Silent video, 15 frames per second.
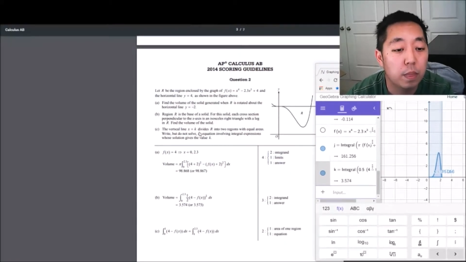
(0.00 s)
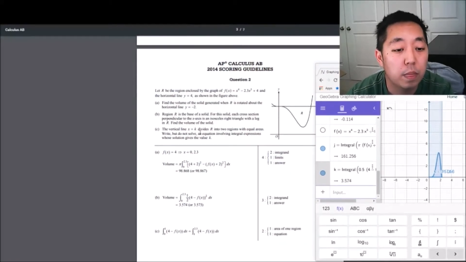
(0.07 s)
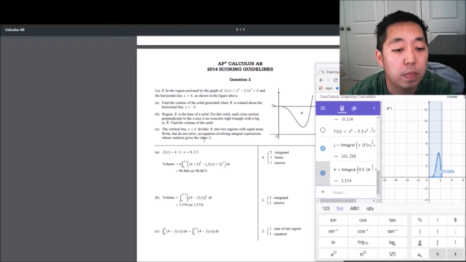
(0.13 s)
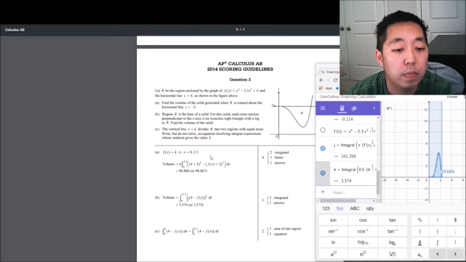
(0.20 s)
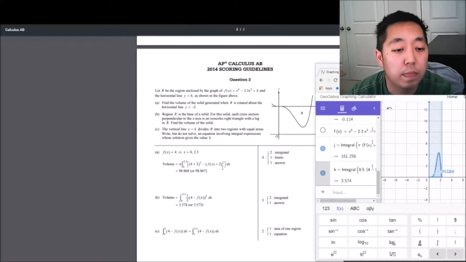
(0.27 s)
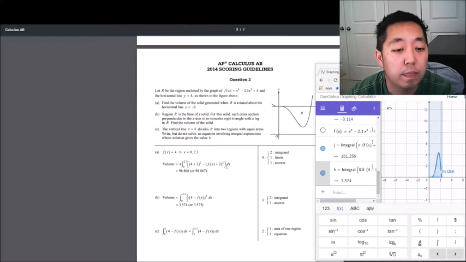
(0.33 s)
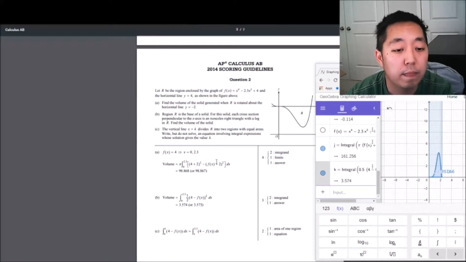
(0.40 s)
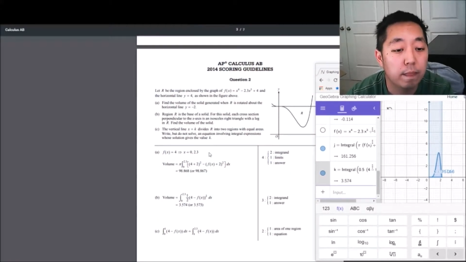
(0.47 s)

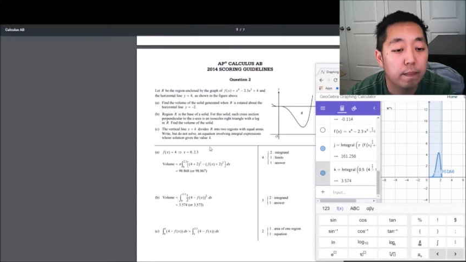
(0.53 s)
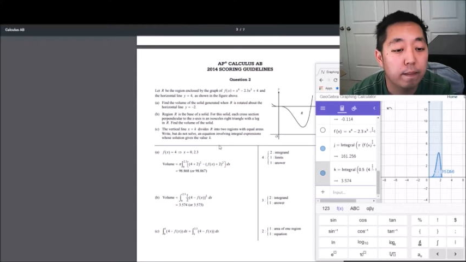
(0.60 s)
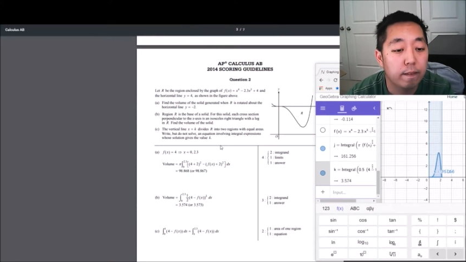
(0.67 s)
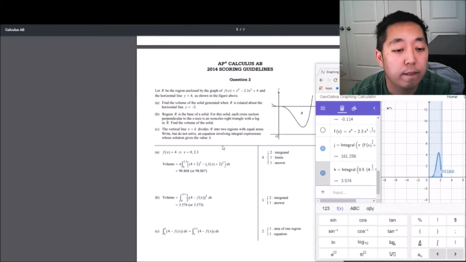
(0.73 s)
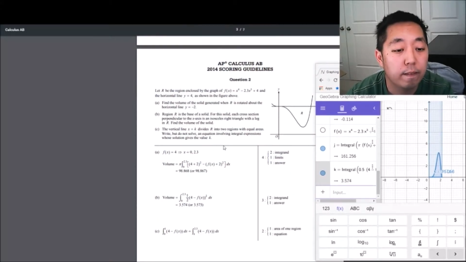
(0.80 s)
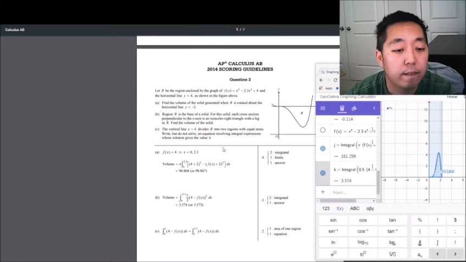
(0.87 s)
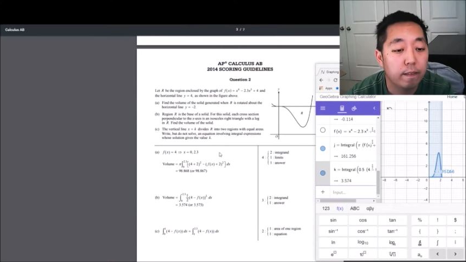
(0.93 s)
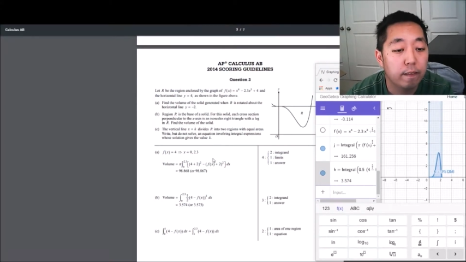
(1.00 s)

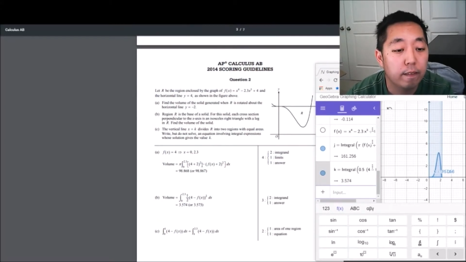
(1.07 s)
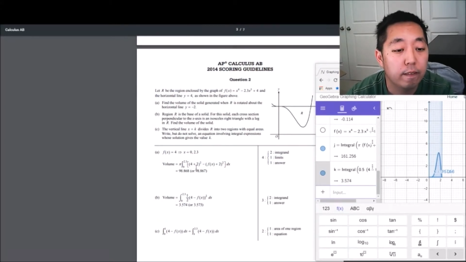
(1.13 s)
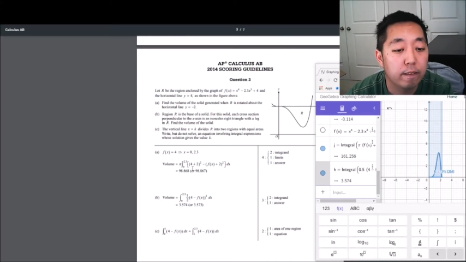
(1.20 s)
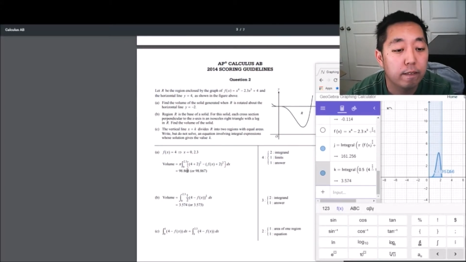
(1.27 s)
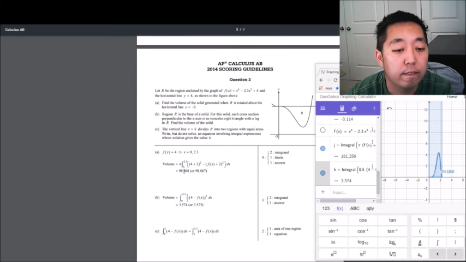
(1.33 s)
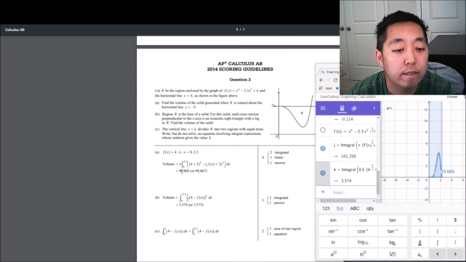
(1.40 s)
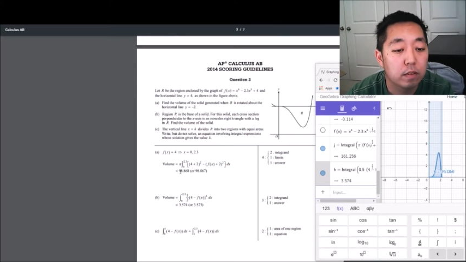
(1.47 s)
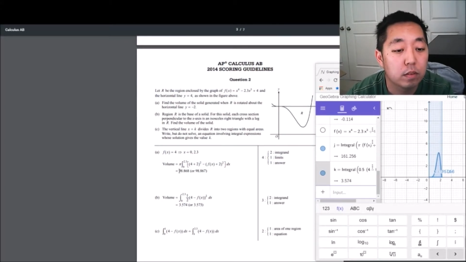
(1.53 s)

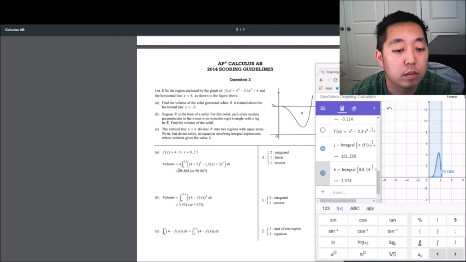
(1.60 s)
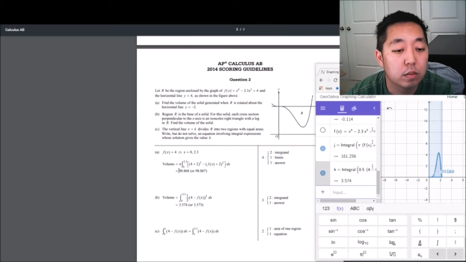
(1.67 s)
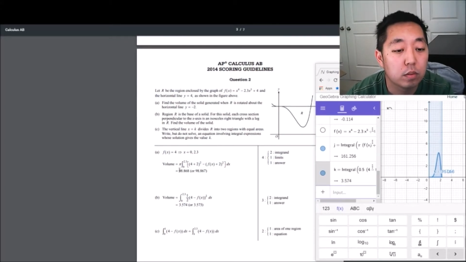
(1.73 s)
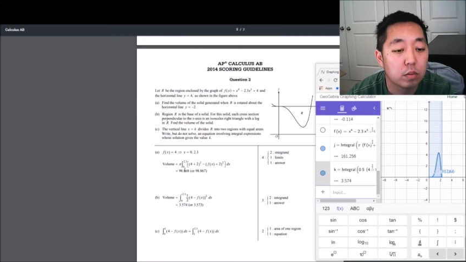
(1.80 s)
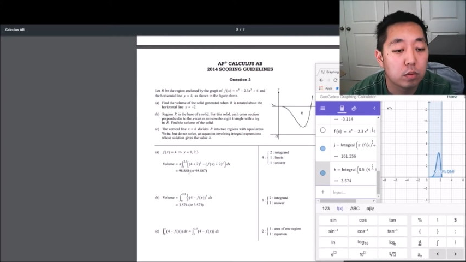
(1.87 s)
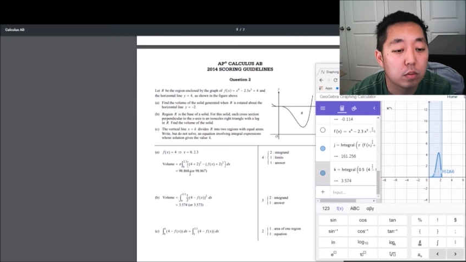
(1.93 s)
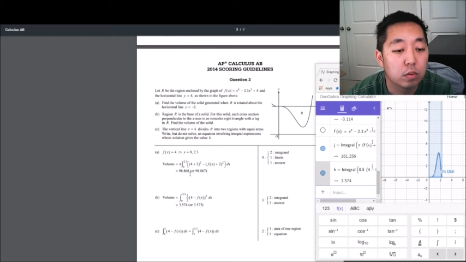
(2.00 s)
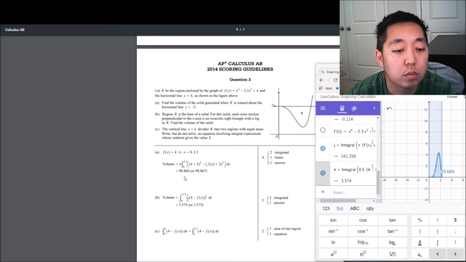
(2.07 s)

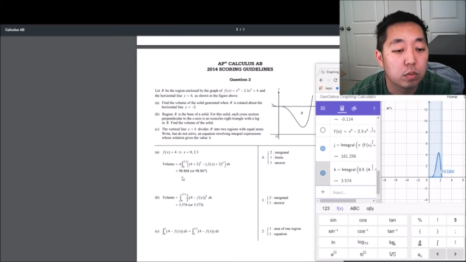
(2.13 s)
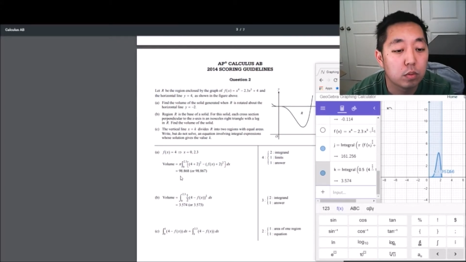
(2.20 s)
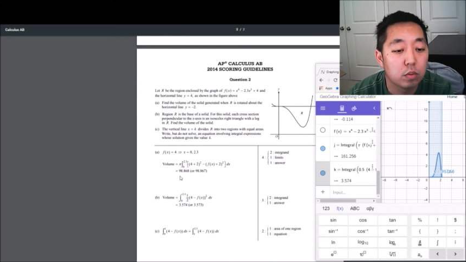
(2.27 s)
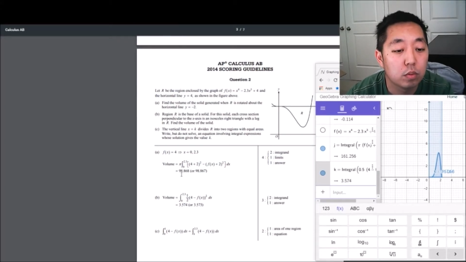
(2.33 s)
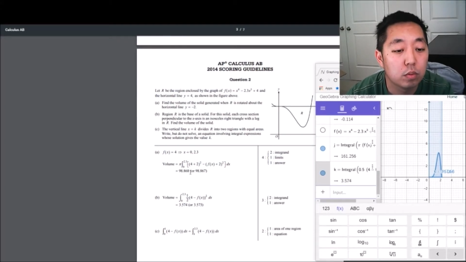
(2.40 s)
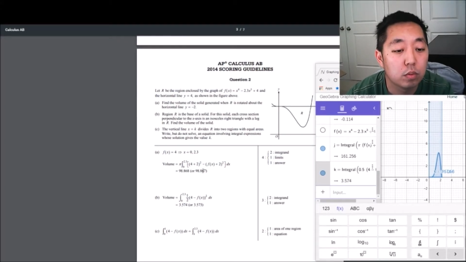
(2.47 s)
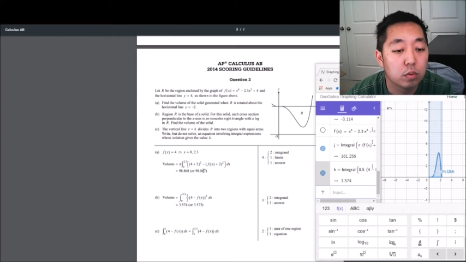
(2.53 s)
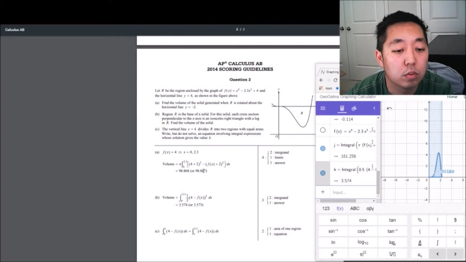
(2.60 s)

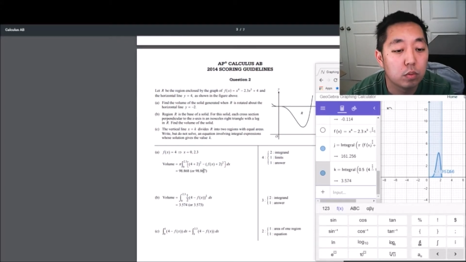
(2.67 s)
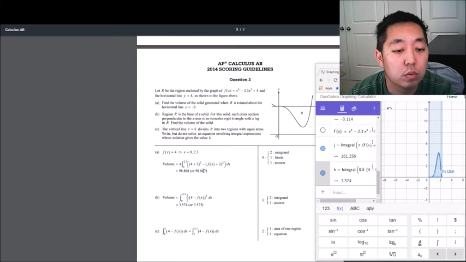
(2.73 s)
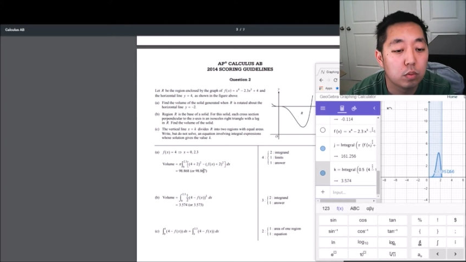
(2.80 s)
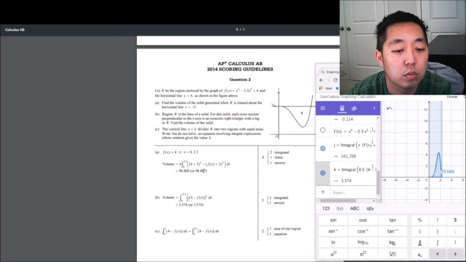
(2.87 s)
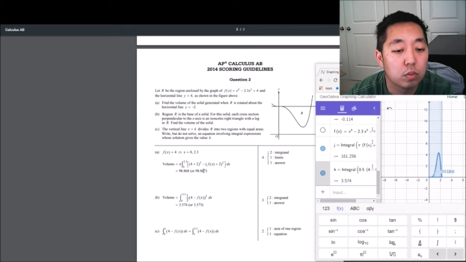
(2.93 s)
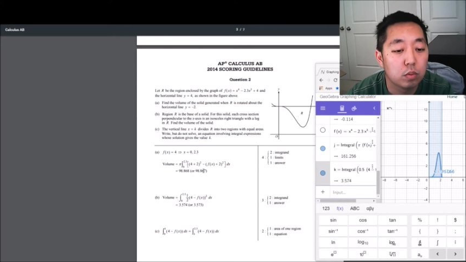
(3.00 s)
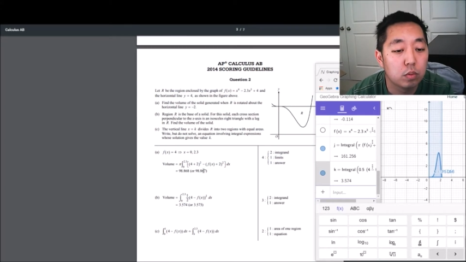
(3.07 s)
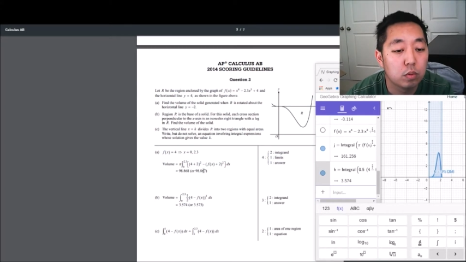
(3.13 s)

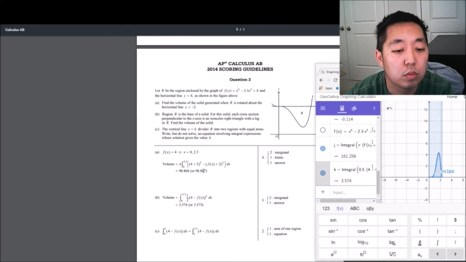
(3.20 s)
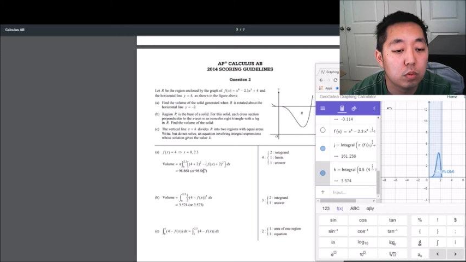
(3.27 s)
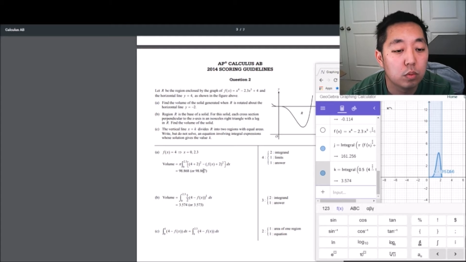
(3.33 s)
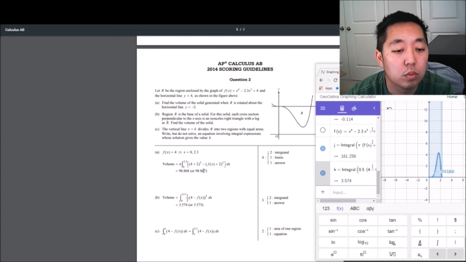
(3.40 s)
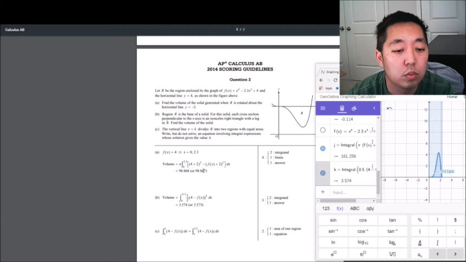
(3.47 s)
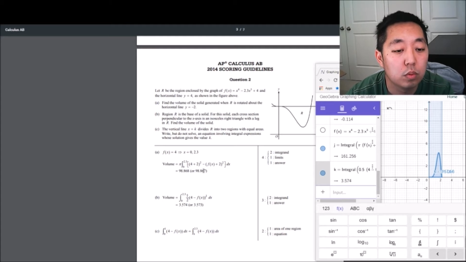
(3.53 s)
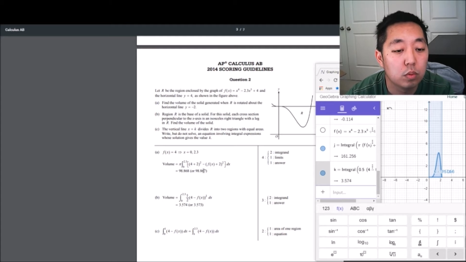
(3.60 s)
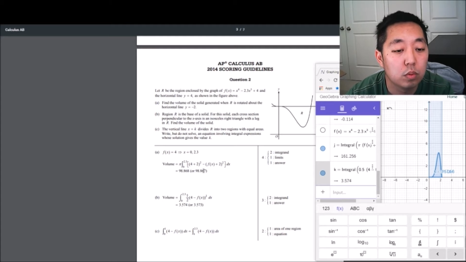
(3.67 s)

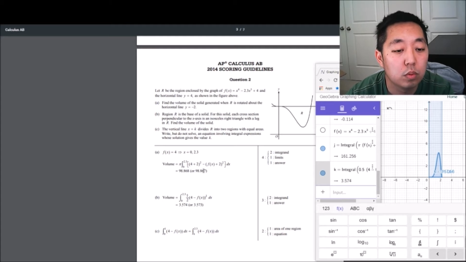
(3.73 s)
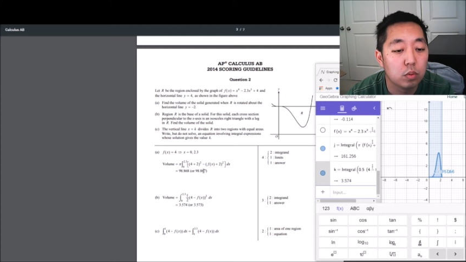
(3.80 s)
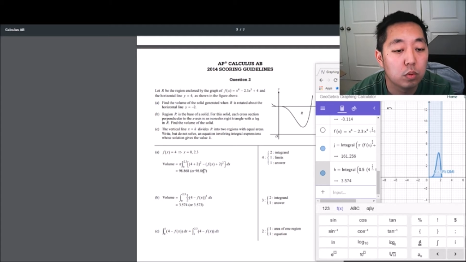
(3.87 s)
Nobody speaks.